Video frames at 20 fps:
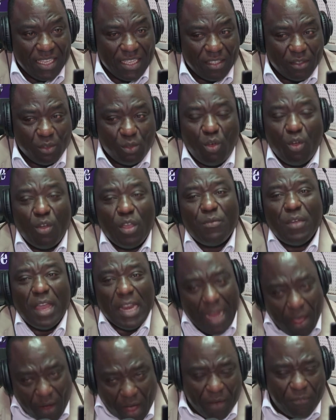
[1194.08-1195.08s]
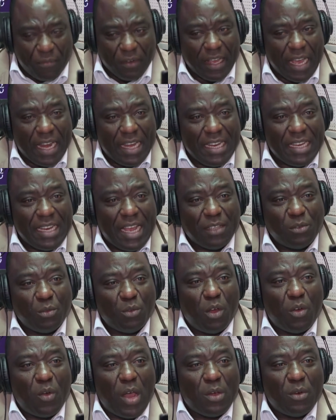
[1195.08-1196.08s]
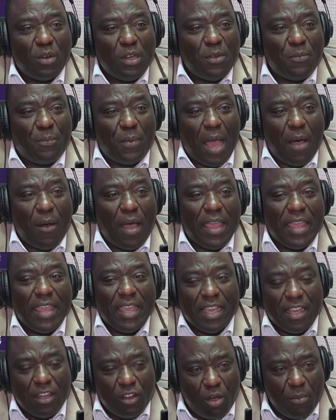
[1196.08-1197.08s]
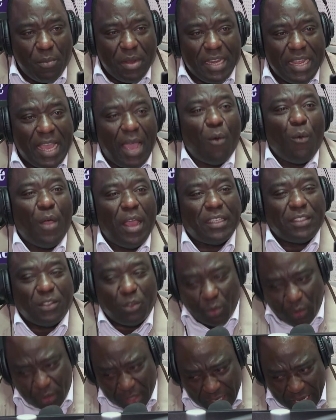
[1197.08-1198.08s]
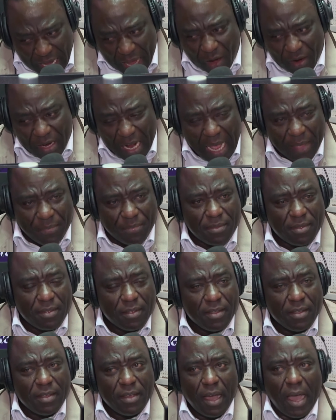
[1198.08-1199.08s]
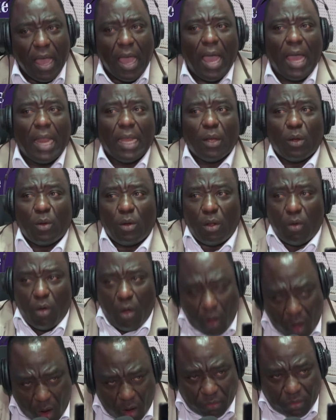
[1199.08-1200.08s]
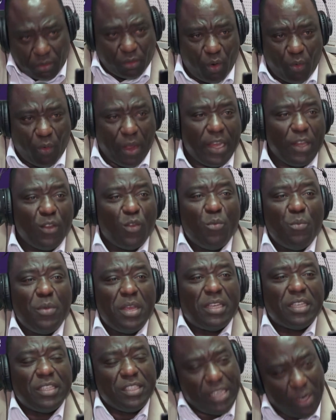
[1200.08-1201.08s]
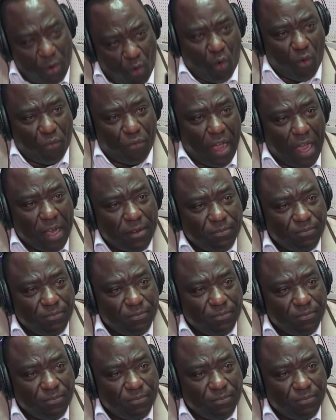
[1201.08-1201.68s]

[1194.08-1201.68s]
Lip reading: So even our African leaders who don't want to leave power, ignominy awaits you here on earth, and also when you meet Jehovah.